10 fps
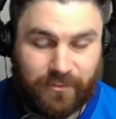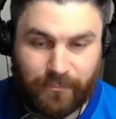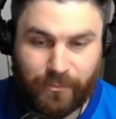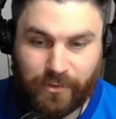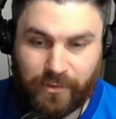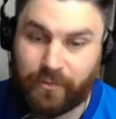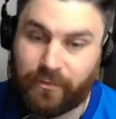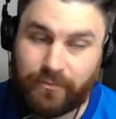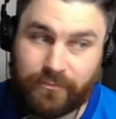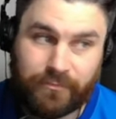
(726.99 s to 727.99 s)
I've been working
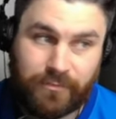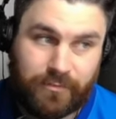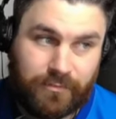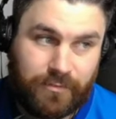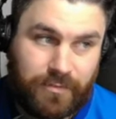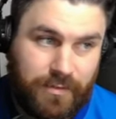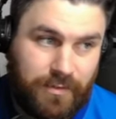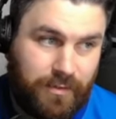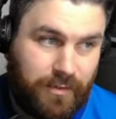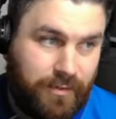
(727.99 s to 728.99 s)
on
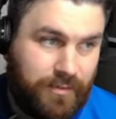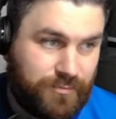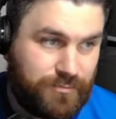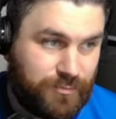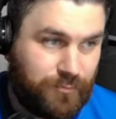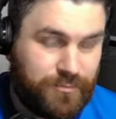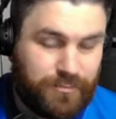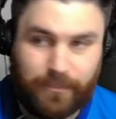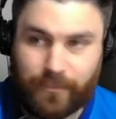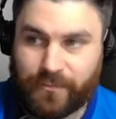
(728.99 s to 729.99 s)
some stuff as
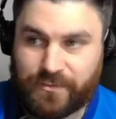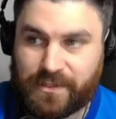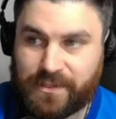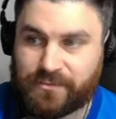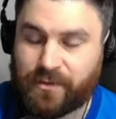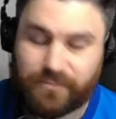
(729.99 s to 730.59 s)
well behind the scenes.